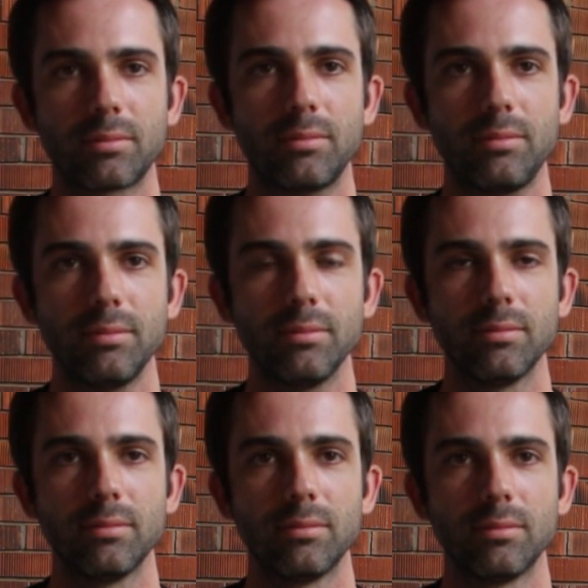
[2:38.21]
And
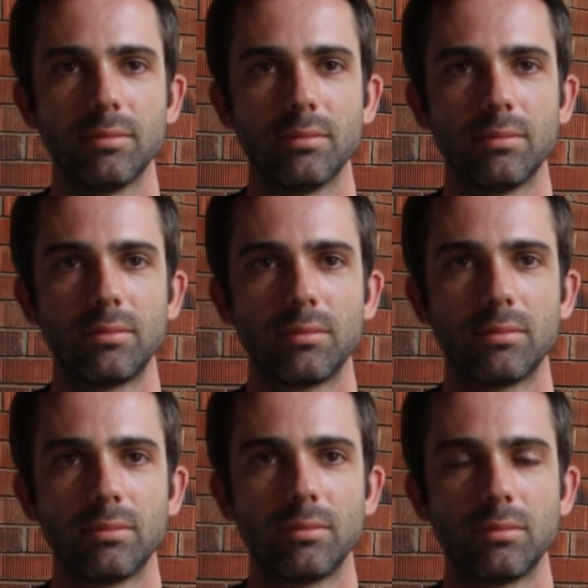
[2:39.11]
you're here
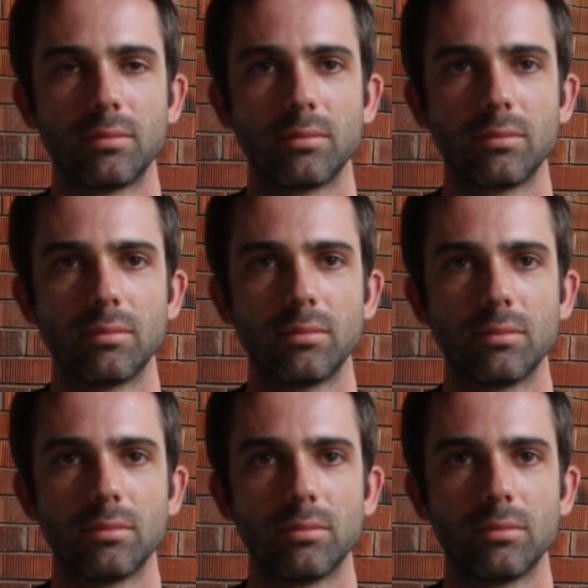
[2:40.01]
in part to
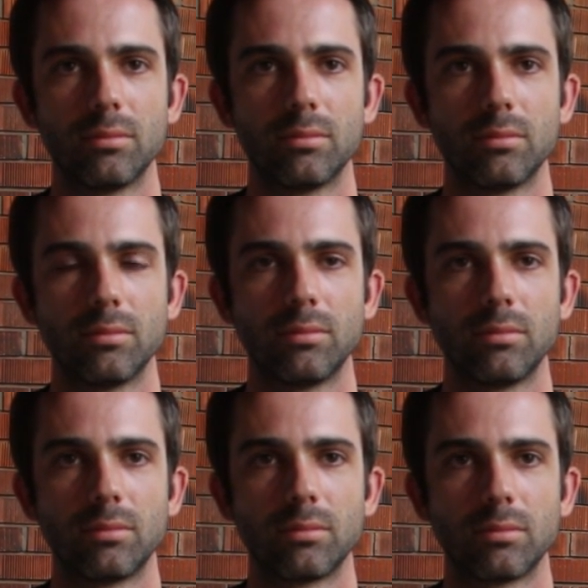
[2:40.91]
look at
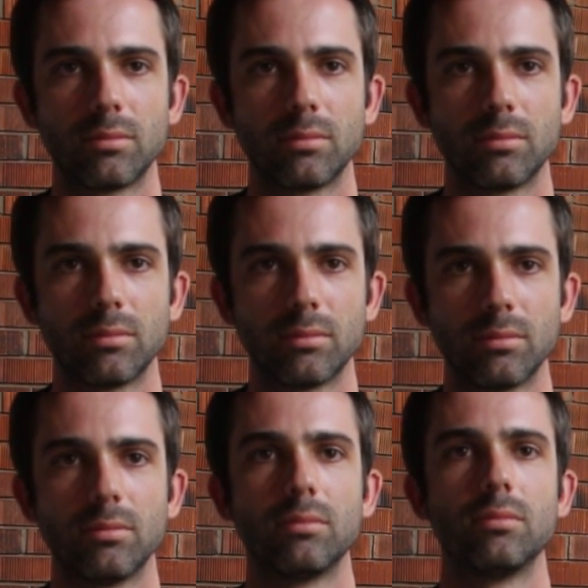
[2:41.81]
online
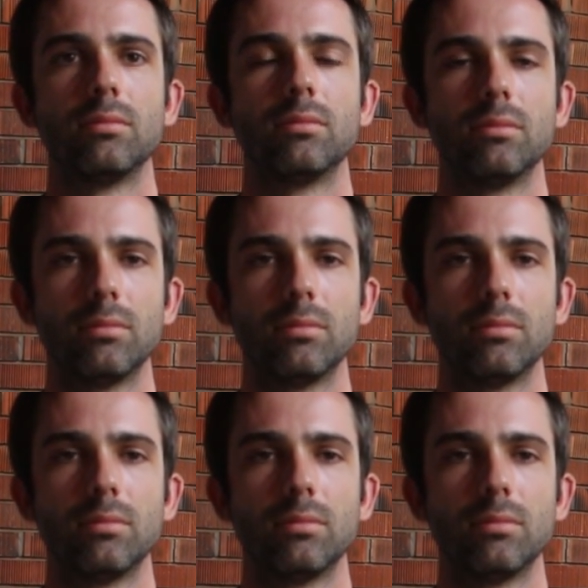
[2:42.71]
platforms.